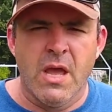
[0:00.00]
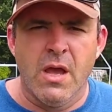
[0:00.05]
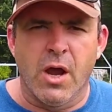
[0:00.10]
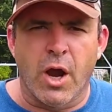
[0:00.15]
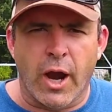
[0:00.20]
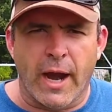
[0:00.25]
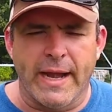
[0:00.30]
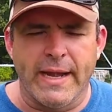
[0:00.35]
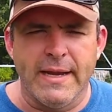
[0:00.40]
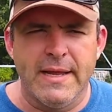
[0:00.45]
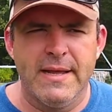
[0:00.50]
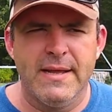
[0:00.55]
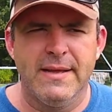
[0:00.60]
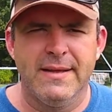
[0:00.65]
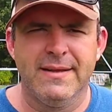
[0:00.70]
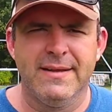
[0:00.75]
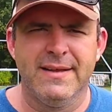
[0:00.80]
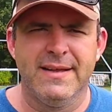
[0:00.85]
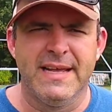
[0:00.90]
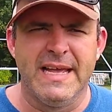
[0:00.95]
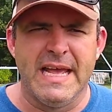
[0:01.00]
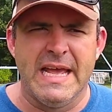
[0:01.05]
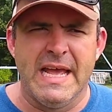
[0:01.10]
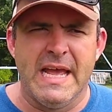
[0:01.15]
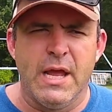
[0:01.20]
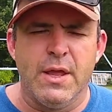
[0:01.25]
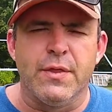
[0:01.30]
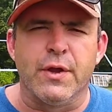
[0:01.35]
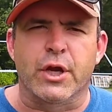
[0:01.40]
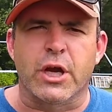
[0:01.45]
All right,
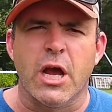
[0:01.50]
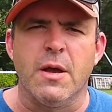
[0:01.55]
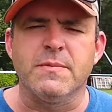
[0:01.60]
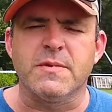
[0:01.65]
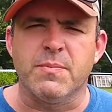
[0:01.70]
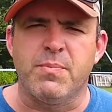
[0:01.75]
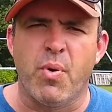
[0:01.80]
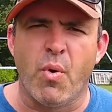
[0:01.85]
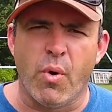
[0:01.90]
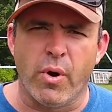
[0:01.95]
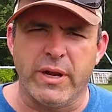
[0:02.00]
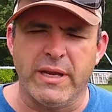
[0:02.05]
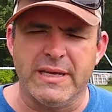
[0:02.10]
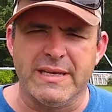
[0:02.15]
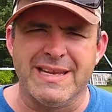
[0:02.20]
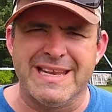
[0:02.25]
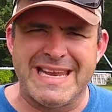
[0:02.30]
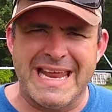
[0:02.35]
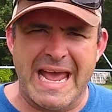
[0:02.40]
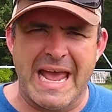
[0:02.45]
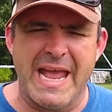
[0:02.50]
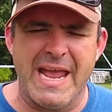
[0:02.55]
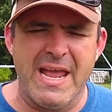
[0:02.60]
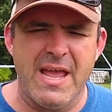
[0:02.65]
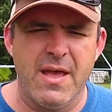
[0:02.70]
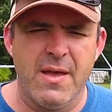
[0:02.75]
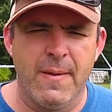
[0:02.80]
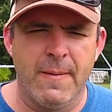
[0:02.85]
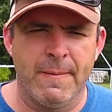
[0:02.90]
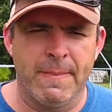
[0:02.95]
there comes a point in the day
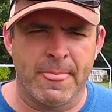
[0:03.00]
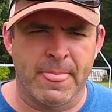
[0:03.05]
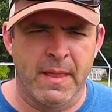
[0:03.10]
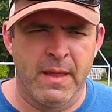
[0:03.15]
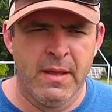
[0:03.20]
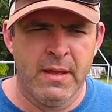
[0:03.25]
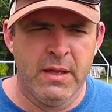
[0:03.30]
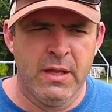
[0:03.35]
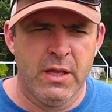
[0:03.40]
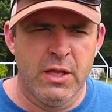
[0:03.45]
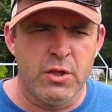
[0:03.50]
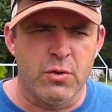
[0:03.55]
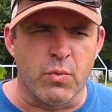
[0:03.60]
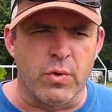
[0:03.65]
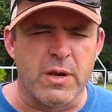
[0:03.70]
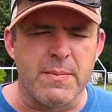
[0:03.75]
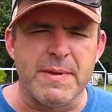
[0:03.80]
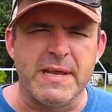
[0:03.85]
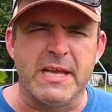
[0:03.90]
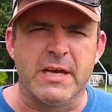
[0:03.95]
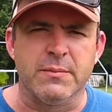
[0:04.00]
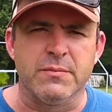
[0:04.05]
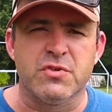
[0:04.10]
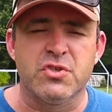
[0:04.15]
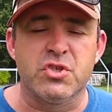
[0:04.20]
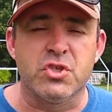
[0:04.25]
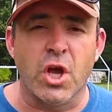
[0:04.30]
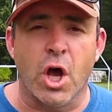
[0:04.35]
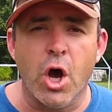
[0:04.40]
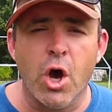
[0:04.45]
when it becomes
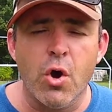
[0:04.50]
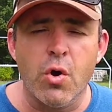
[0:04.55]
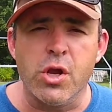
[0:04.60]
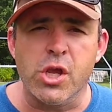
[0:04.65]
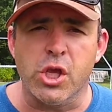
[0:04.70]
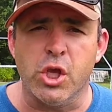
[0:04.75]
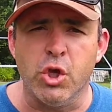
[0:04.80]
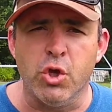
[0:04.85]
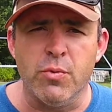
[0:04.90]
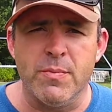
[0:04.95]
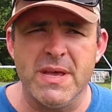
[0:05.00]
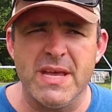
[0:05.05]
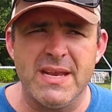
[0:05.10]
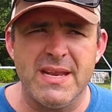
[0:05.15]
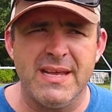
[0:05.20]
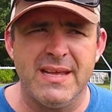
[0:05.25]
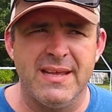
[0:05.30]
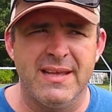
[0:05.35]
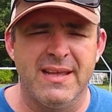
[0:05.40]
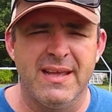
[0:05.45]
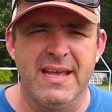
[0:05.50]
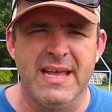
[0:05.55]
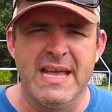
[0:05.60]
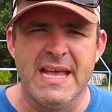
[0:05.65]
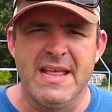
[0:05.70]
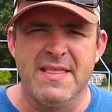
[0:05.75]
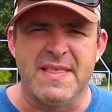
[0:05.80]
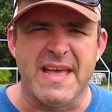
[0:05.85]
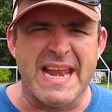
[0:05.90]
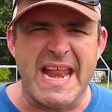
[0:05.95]
so humid
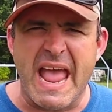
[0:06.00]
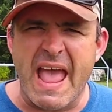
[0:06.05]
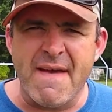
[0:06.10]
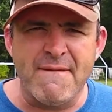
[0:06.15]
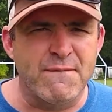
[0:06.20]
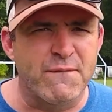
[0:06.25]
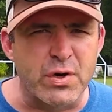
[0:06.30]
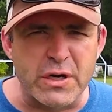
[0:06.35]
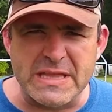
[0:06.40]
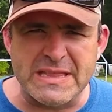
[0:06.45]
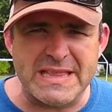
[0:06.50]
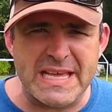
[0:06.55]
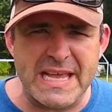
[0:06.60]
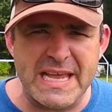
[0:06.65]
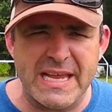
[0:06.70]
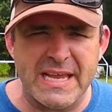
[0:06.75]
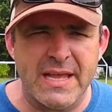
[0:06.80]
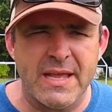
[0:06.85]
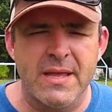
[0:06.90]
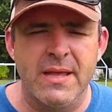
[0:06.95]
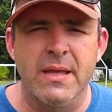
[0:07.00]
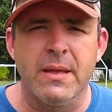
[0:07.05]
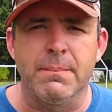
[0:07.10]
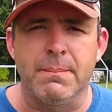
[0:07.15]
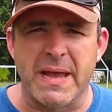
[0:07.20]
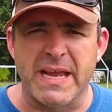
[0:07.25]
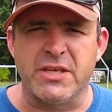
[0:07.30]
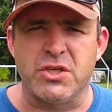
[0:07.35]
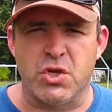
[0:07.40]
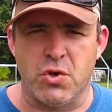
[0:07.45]
that everything
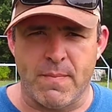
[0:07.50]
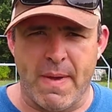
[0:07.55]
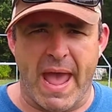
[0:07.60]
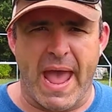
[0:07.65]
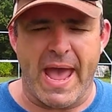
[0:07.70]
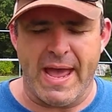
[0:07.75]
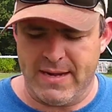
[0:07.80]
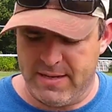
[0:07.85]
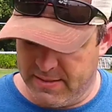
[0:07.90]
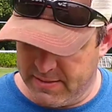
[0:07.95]
makes you mad.